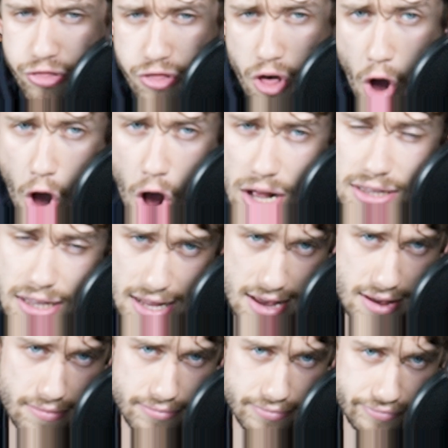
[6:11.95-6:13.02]

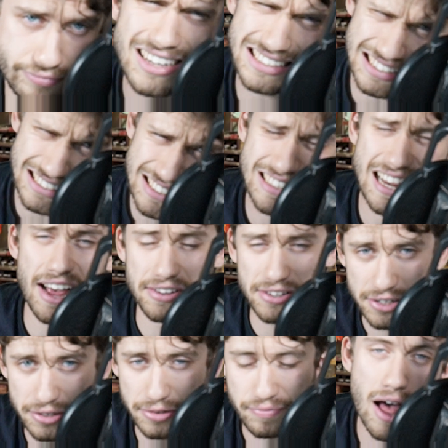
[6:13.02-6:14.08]
thirdly, our
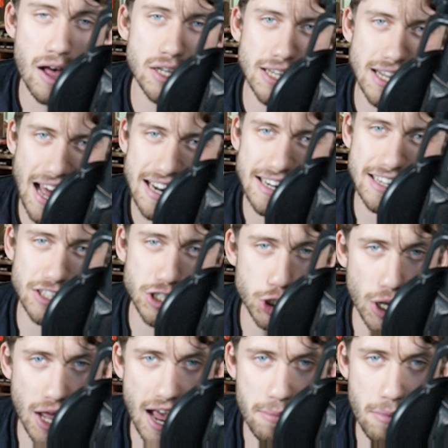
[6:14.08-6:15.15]
success, our lightning
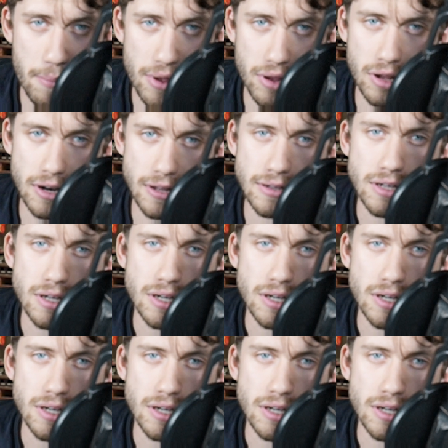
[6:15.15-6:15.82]
slam ability.